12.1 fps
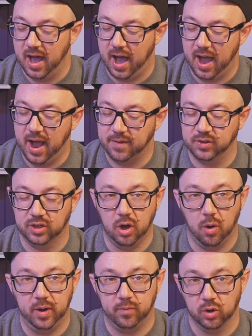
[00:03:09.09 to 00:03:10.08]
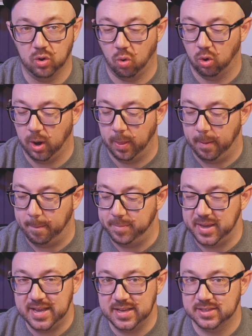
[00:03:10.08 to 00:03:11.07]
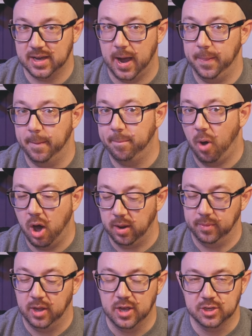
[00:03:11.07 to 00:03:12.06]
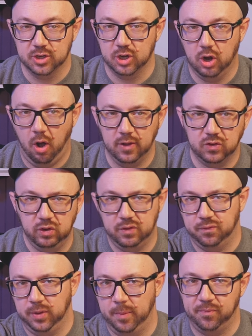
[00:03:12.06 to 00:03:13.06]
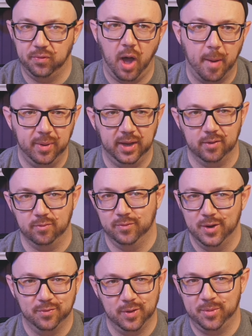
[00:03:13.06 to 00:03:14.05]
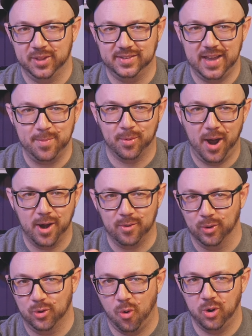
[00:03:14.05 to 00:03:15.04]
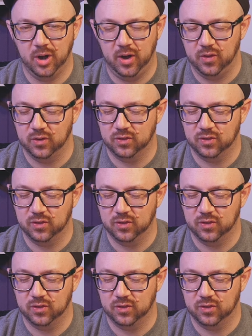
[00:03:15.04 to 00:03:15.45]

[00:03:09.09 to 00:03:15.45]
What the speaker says: I have to go and record on the B side, the bottom. So you're constantly flip-flopping and flipping the tape around and recording on either